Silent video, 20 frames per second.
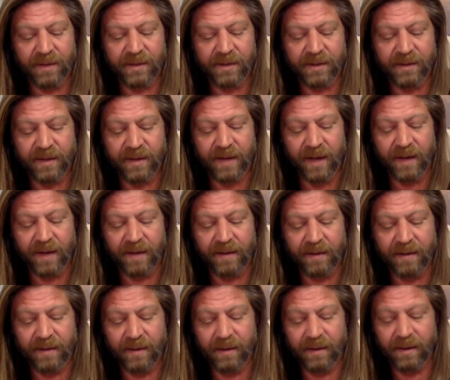had died,
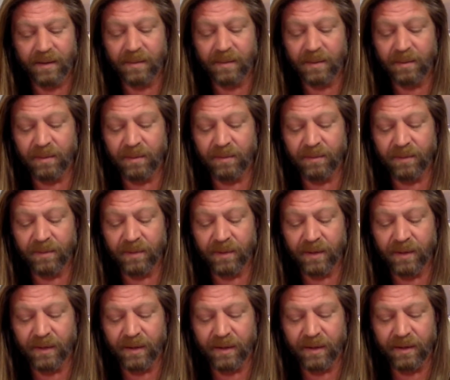but before
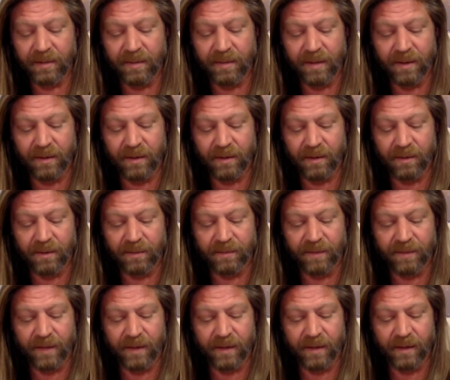Elena had met her own
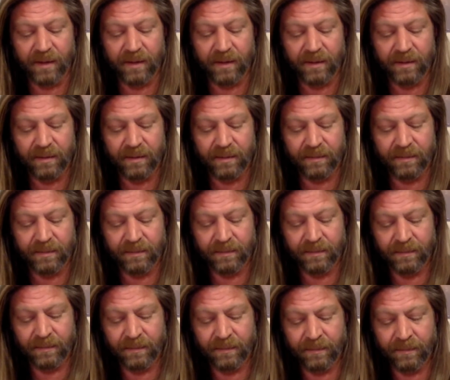violent end.
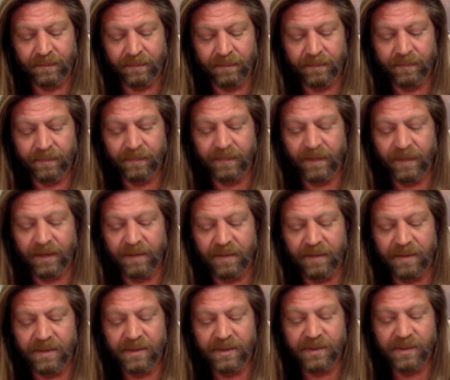They had
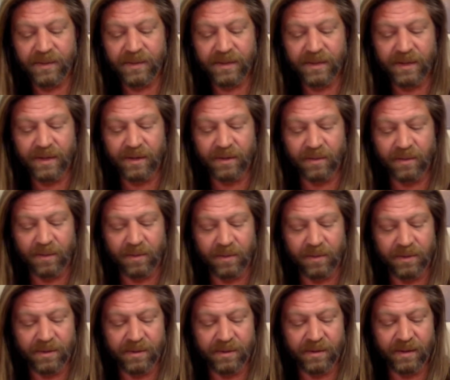been sweet, tender
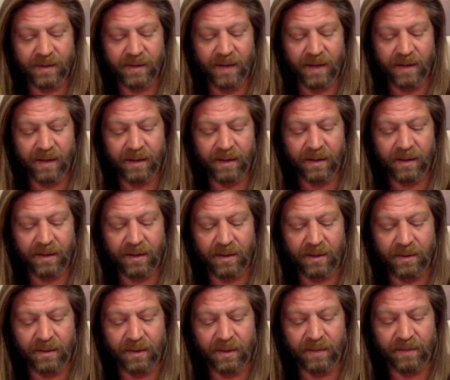moments, and Alan had
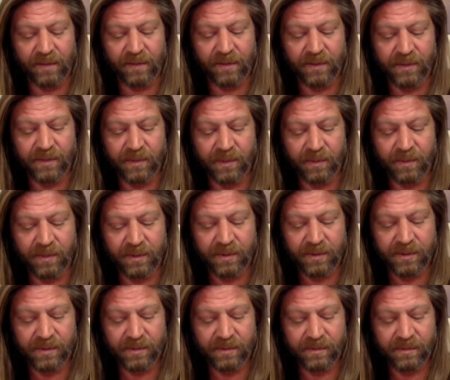known love in those
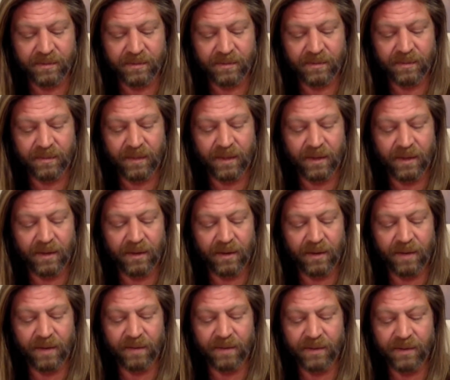moments. He had heard
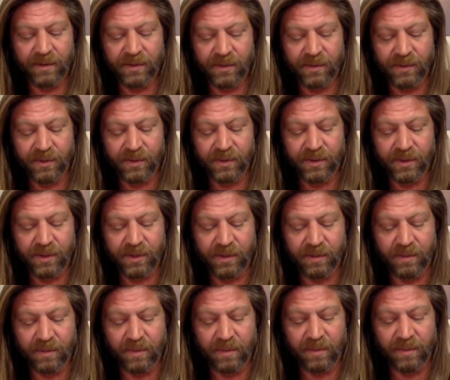every story she
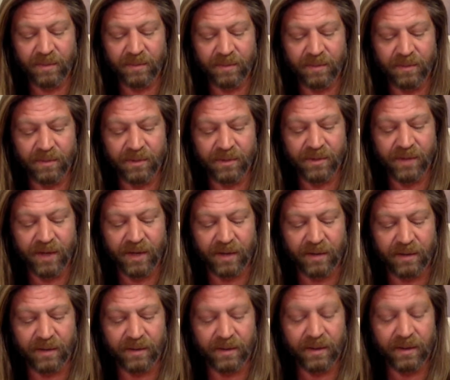could remember from her
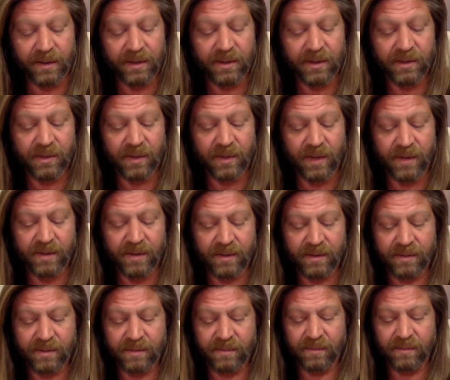childhood at least
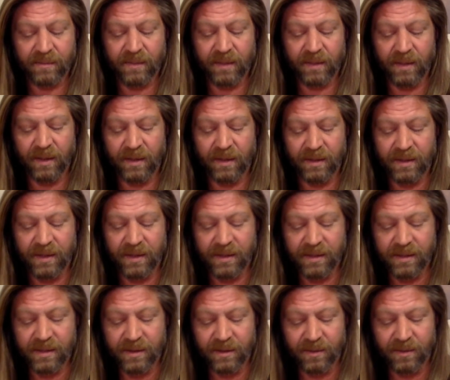twice, and he had
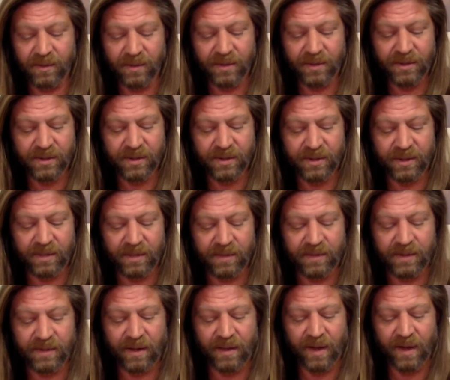tasted her precious
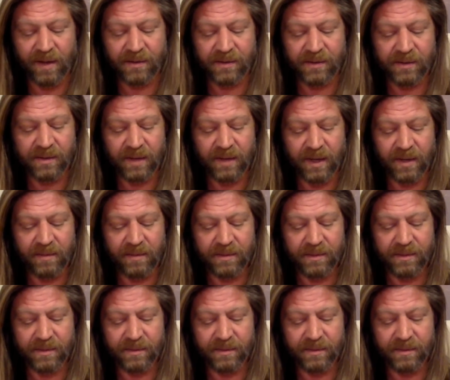lips 1,000 times.